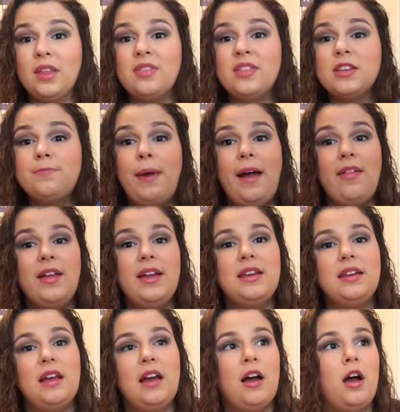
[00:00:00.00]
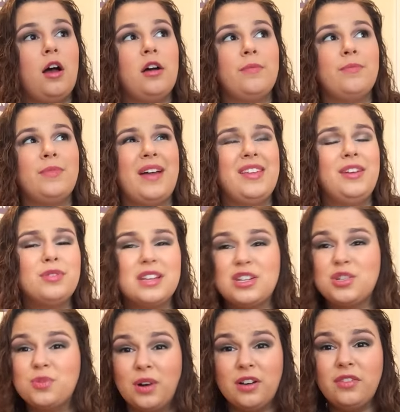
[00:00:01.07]
This palette, I think it was
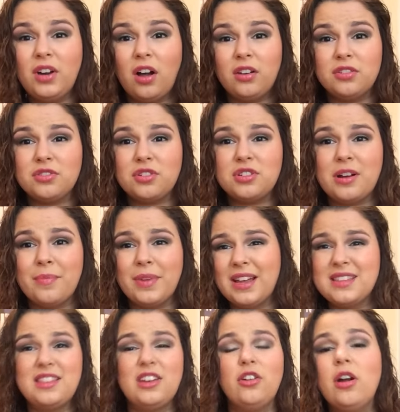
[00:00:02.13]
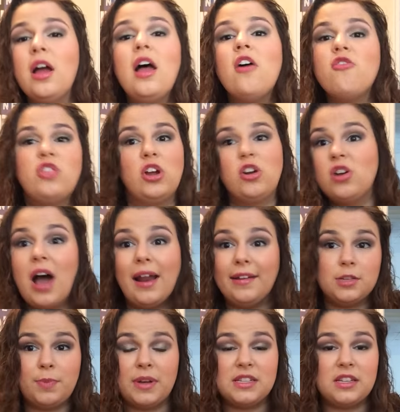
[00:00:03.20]
like $12 or something. They're not
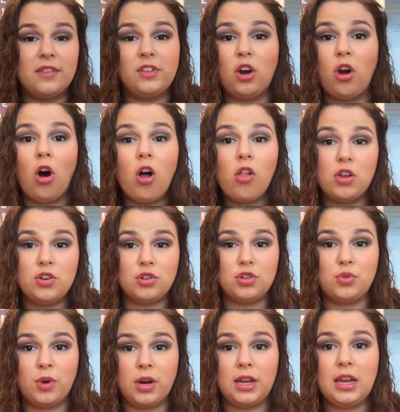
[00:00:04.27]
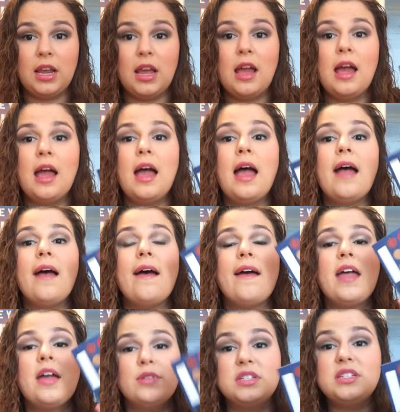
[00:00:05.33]
expensive. They're all under $20.
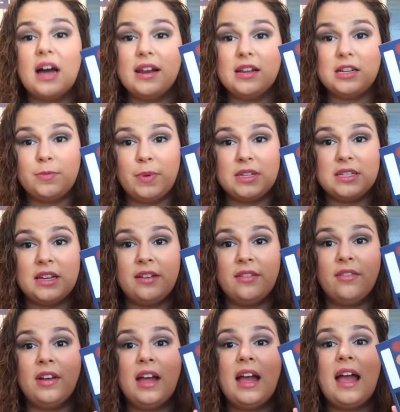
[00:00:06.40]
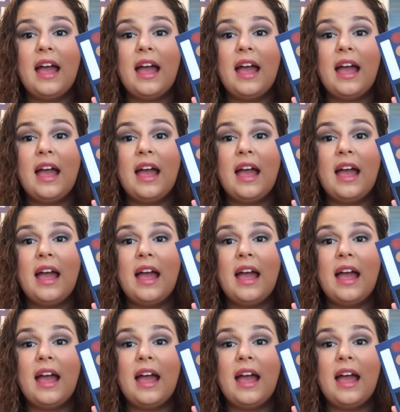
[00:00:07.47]
It was not expensive.